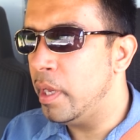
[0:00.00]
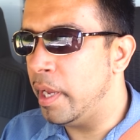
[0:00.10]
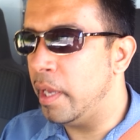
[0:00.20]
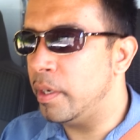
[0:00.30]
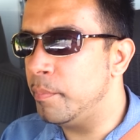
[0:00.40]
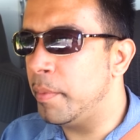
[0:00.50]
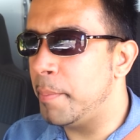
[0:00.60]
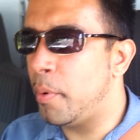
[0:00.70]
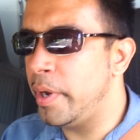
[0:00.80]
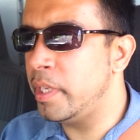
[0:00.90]
And my
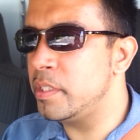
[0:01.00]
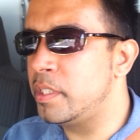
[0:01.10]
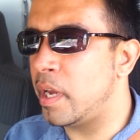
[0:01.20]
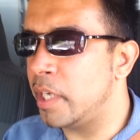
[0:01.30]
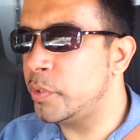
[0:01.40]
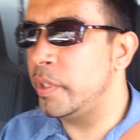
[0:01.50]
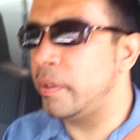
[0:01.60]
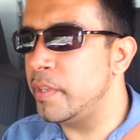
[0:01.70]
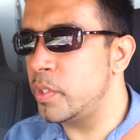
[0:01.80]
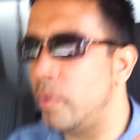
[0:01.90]
point is doctrine
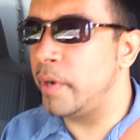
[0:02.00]
on this one